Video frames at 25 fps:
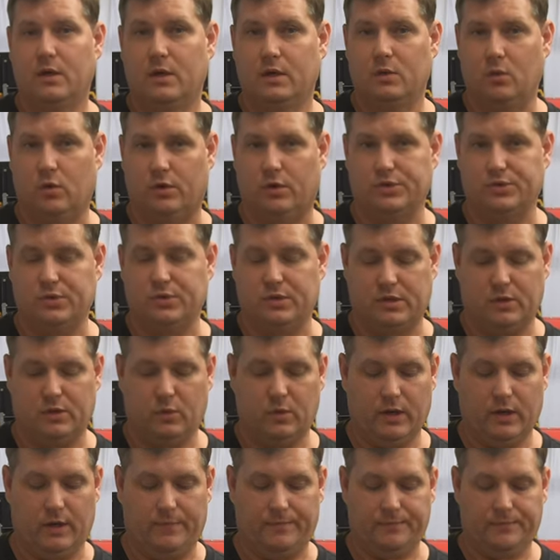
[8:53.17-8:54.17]
Works really
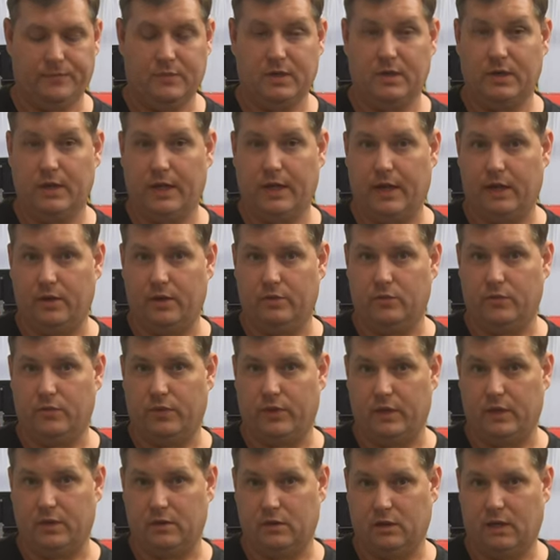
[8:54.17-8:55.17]
well. And
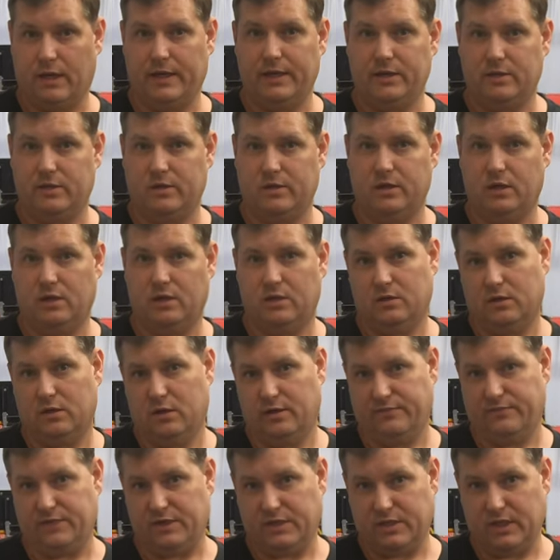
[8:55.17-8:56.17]
the lighter color
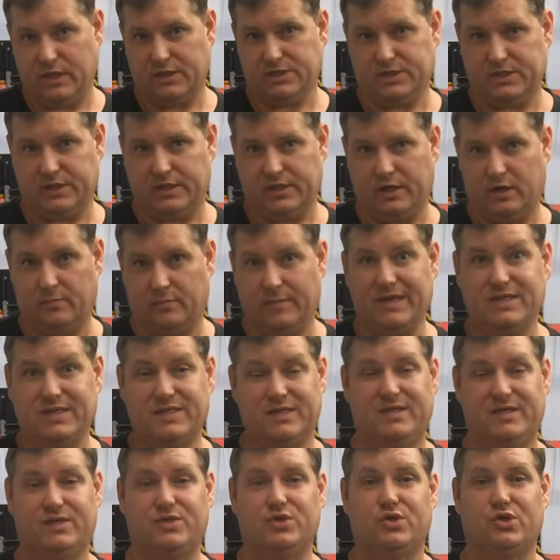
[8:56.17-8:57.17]
of the dust in here makes
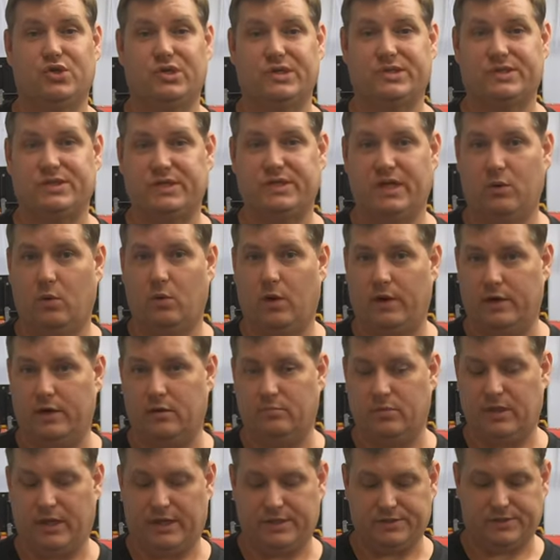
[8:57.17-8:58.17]
it easier to see while
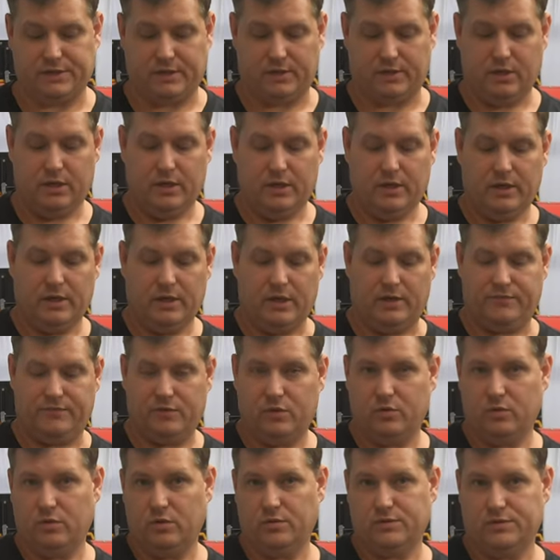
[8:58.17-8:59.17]
you're blasting. If
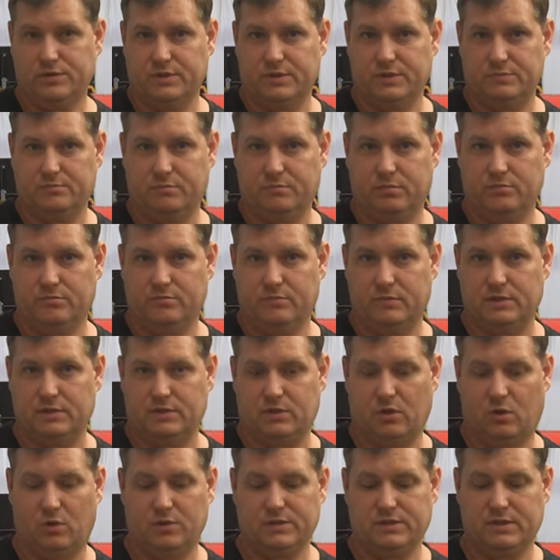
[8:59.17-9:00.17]
you use this, this
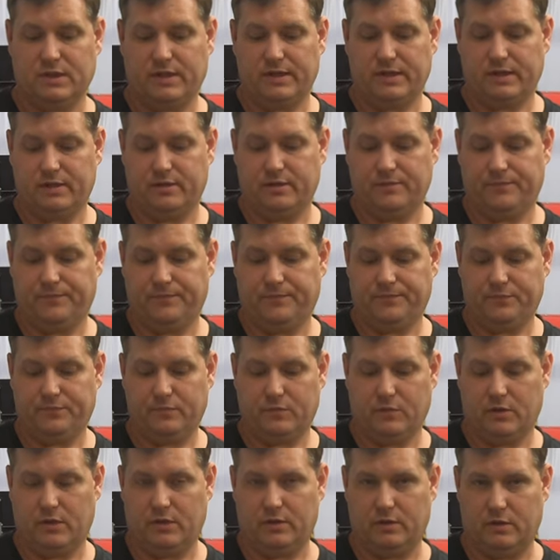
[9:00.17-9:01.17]
coal slag,
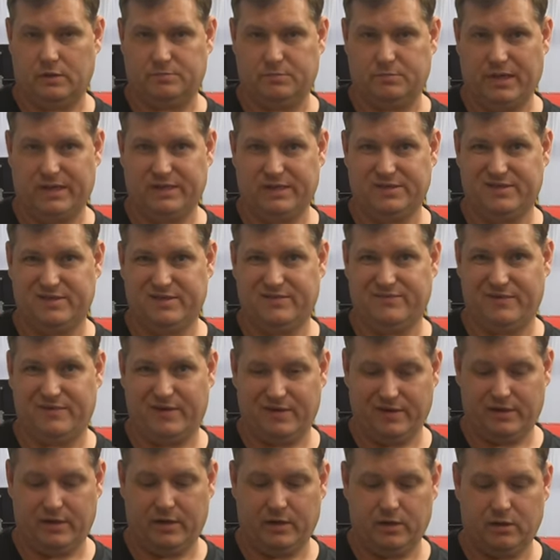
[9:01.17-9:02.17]
this black stuff
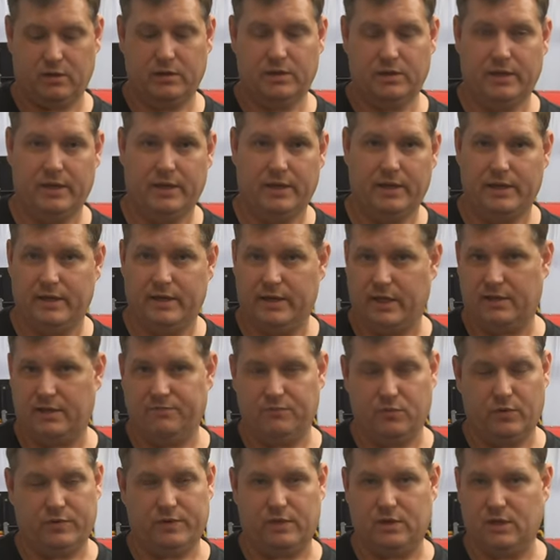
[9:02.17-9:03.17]
in here,
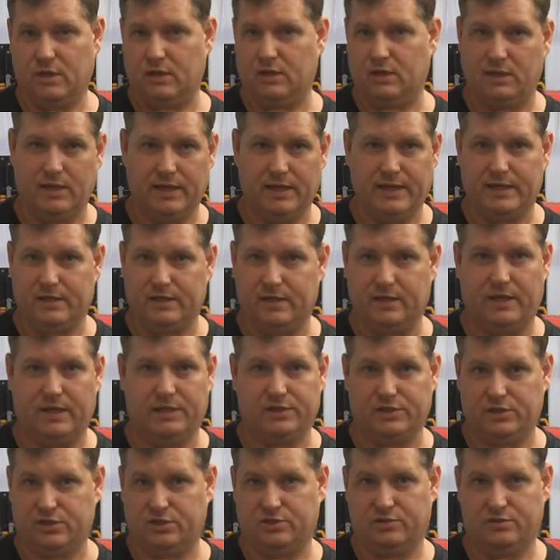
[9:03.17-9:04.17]
even with a lot of light,
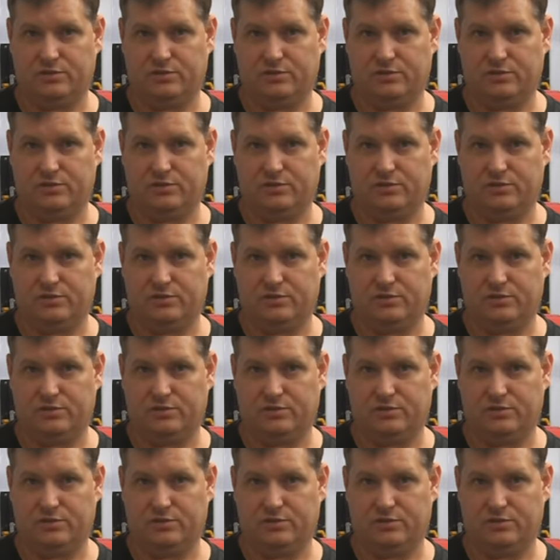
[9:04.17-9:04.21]
it's,